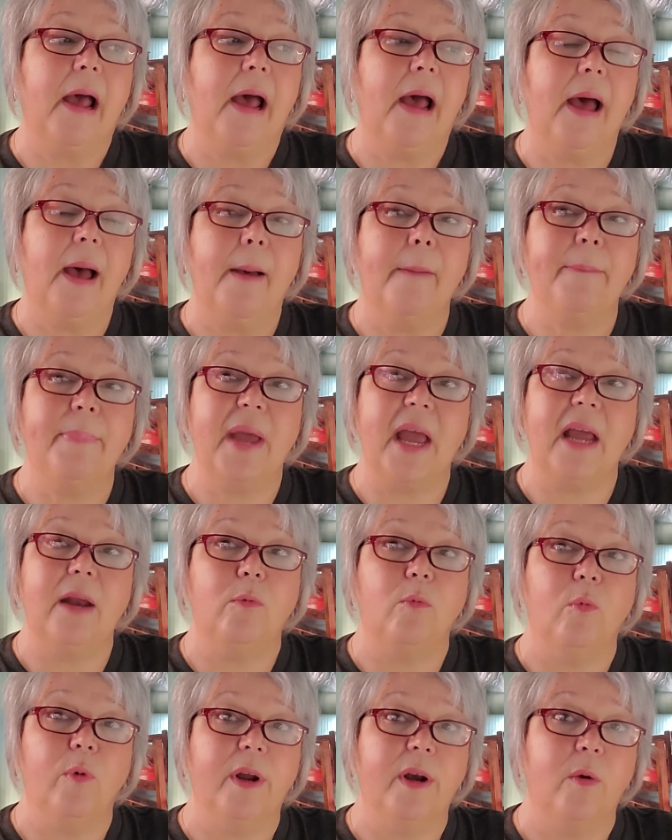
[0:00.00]
up
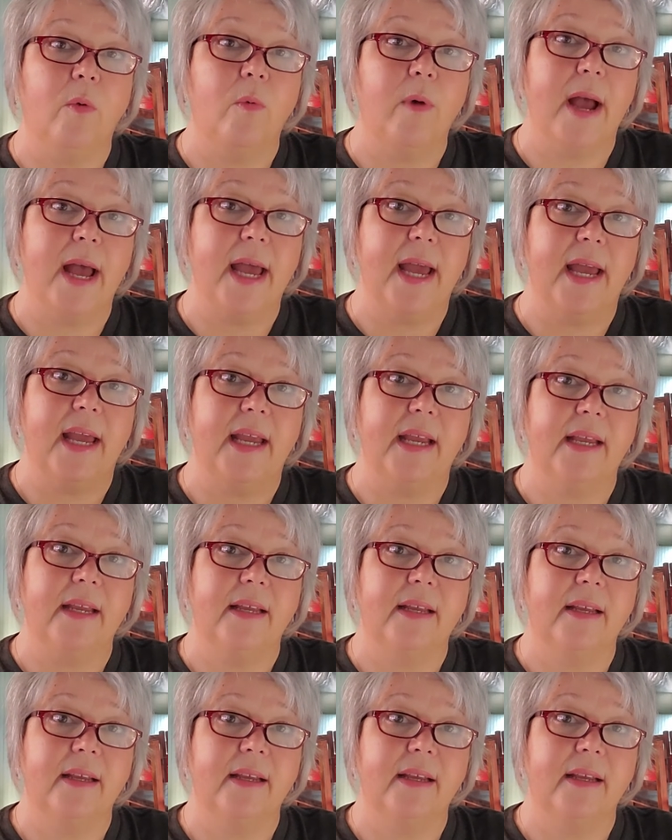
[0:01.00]
and went away